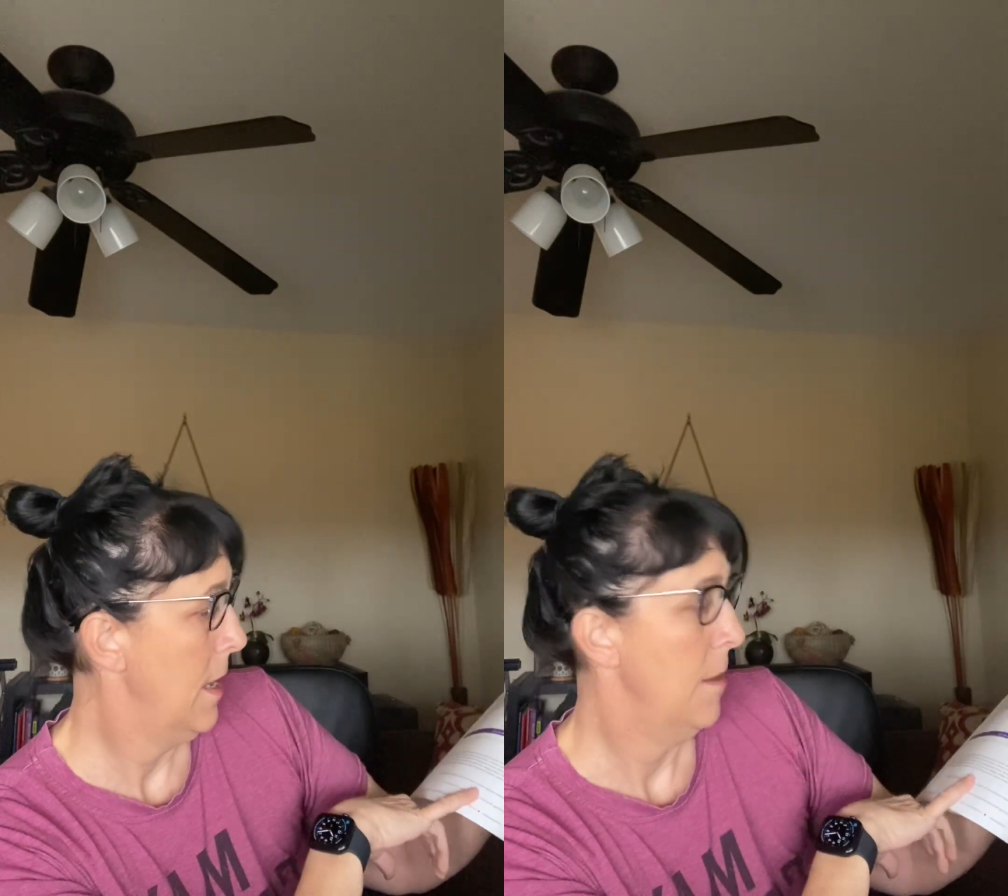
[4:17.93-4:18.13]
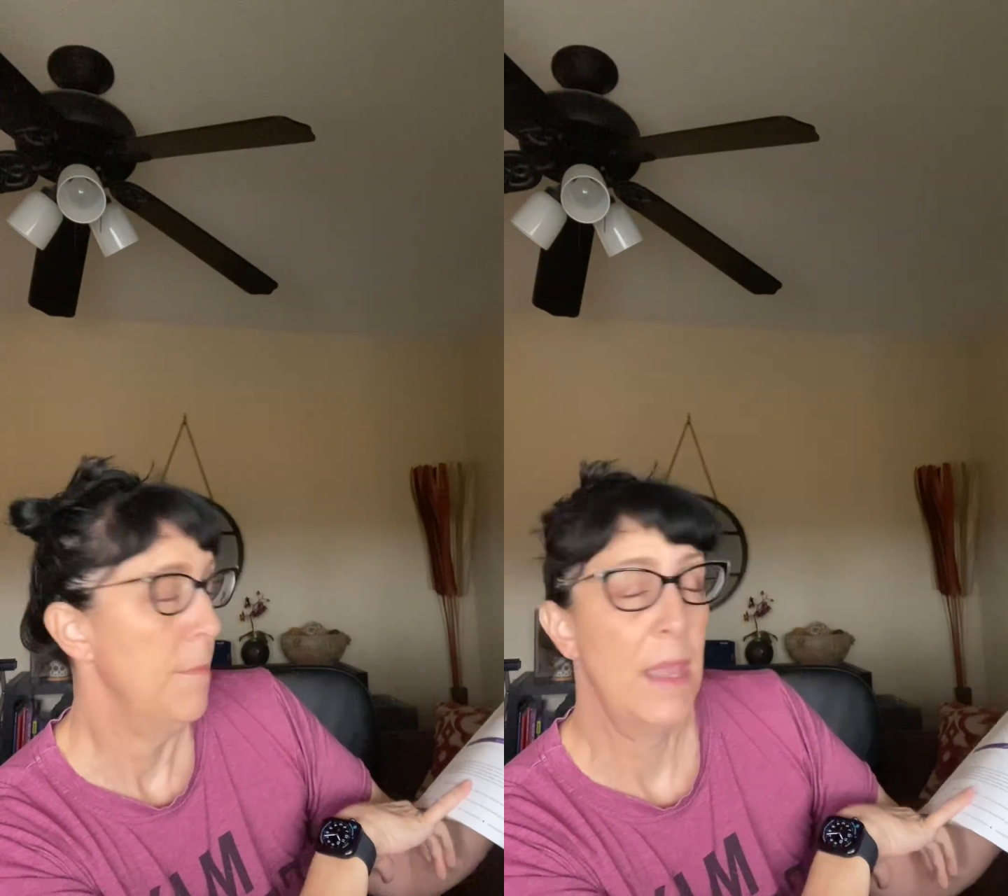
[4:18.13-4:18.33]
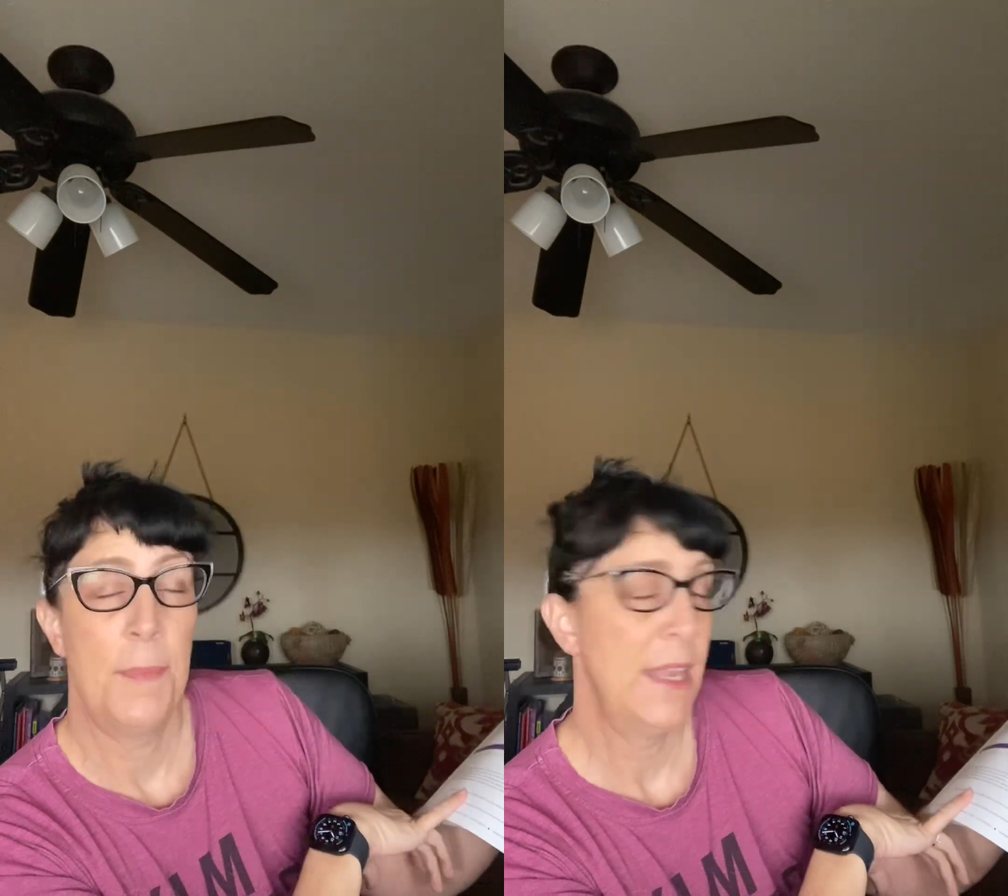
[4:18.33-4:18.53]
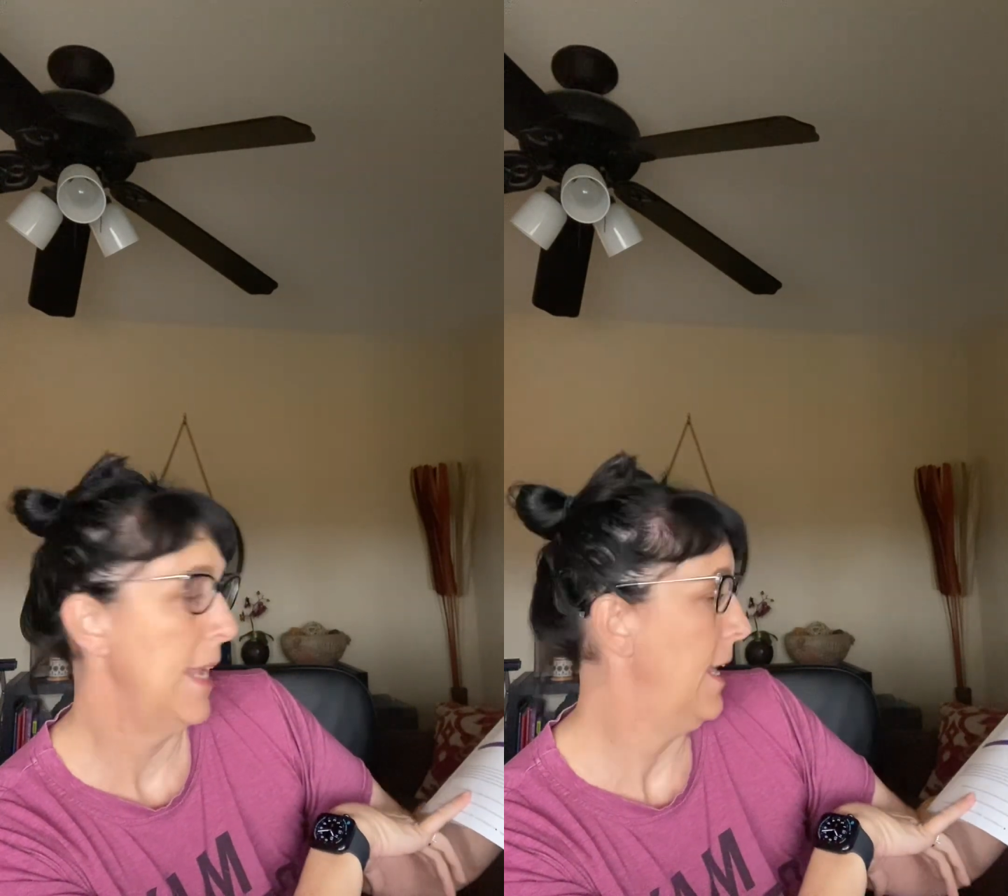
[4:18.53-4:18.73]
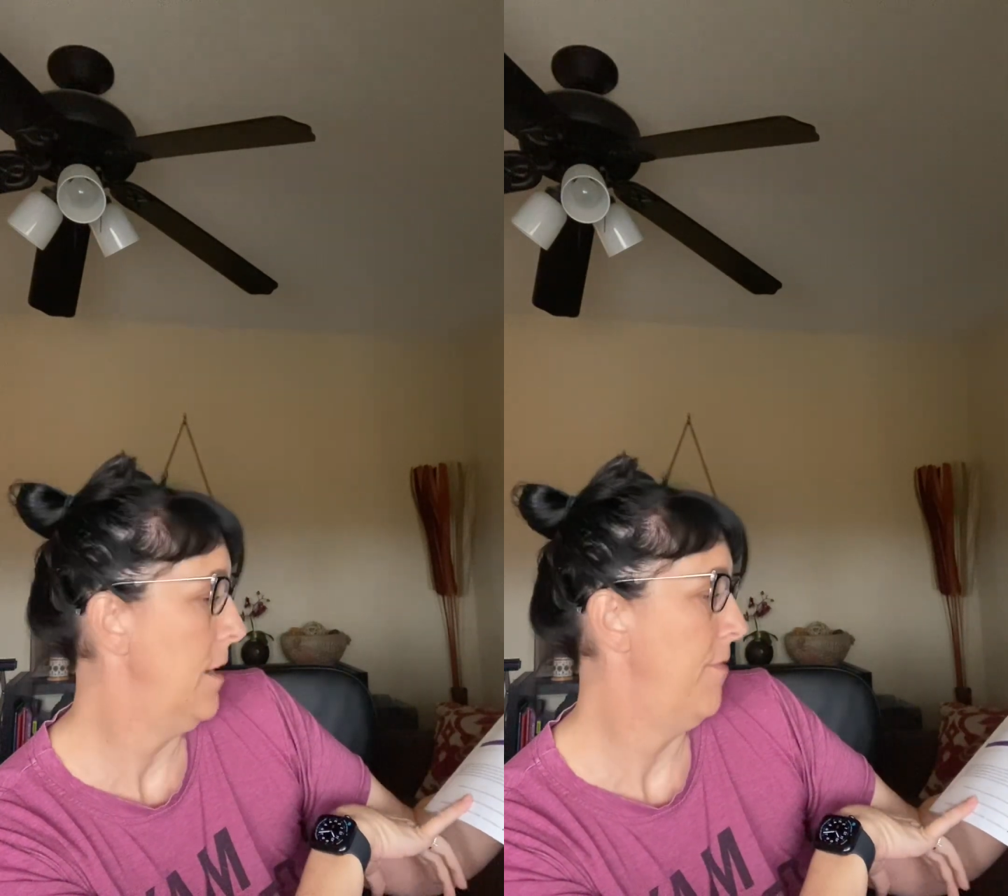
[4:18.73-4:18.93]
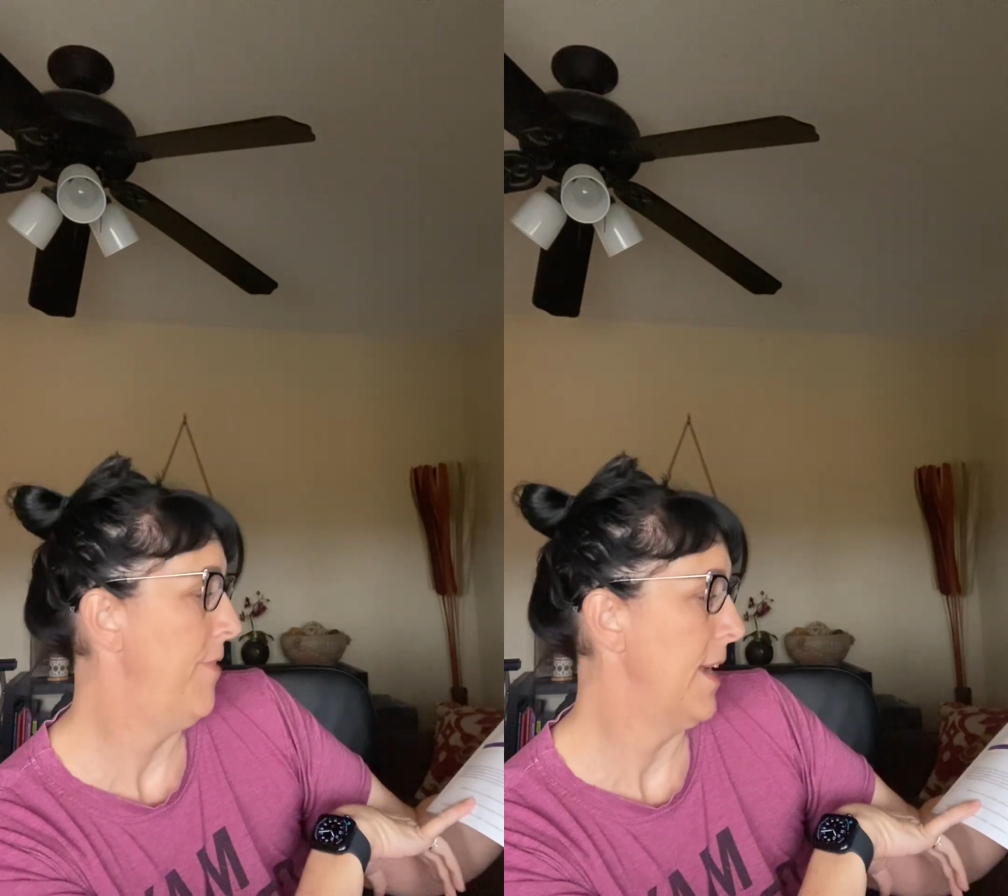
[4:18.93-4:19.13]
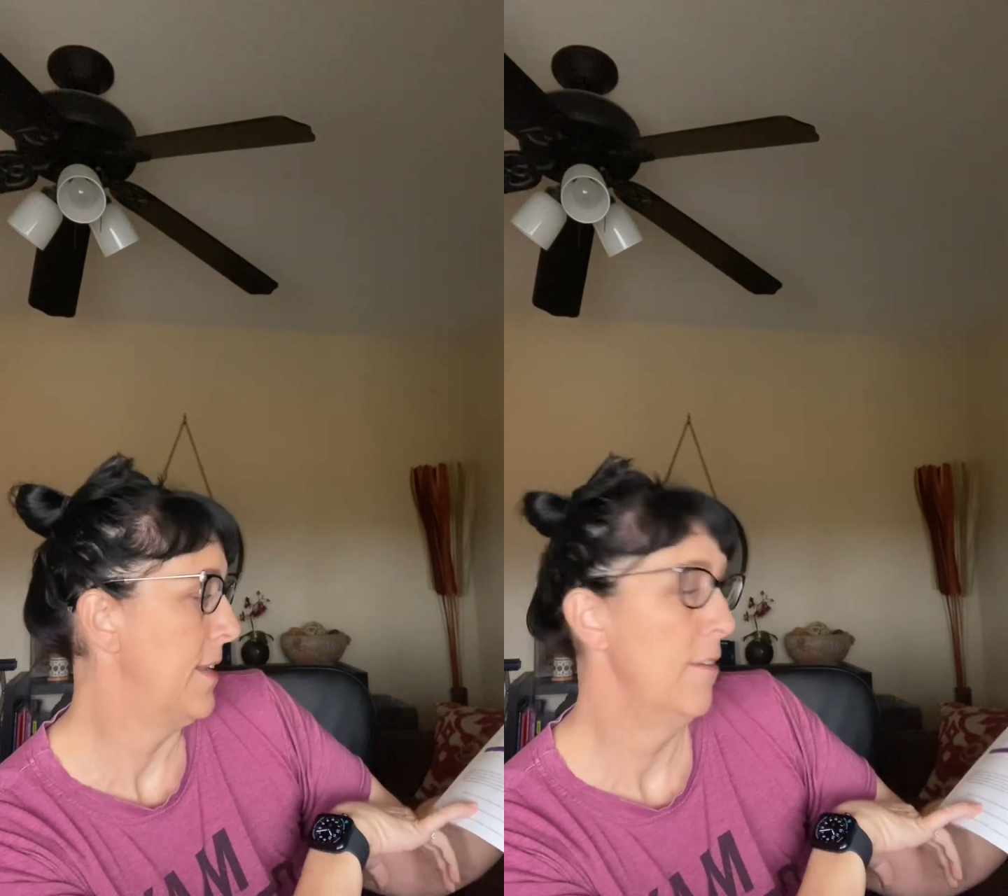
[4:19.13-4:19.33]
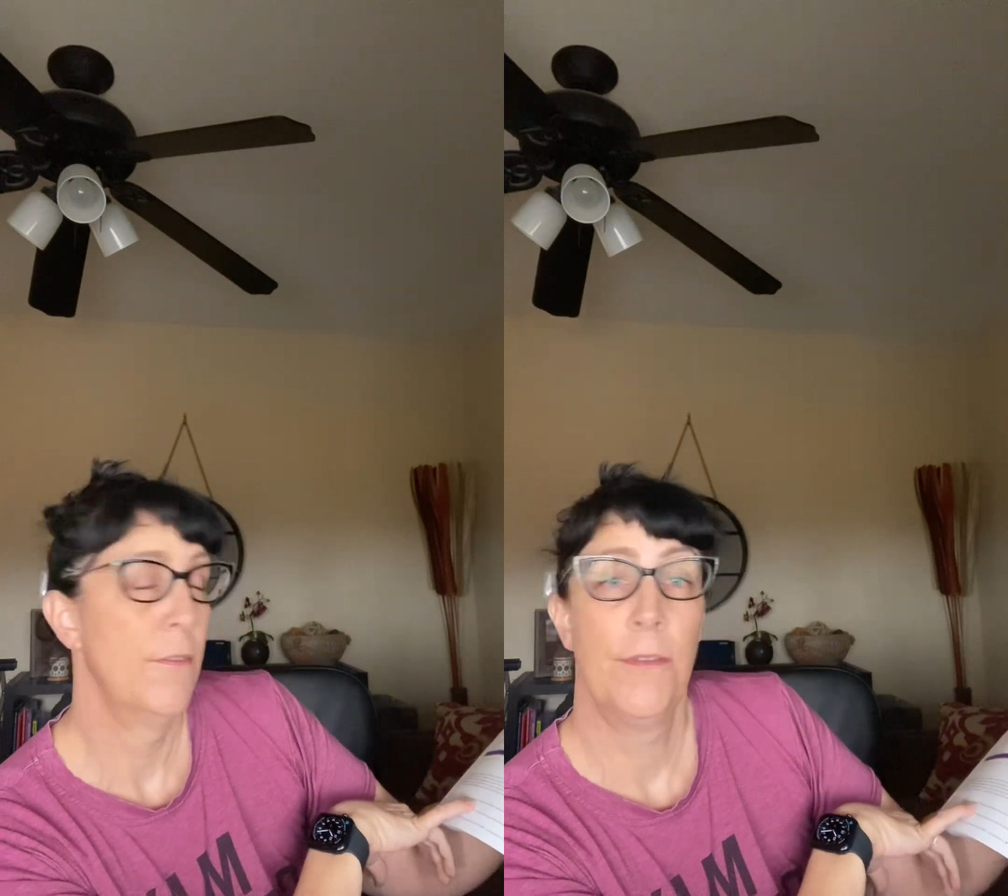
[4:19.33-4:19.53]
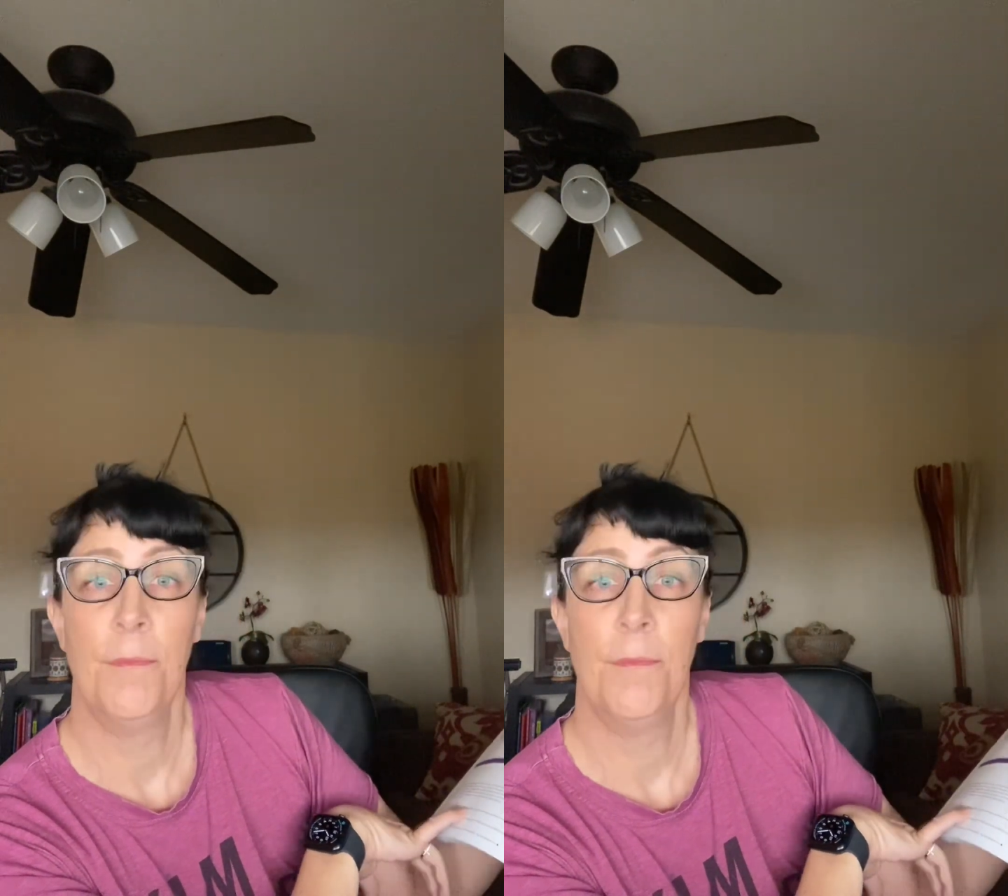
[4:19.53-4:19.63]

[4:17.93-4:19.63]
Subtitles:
maybe ineffective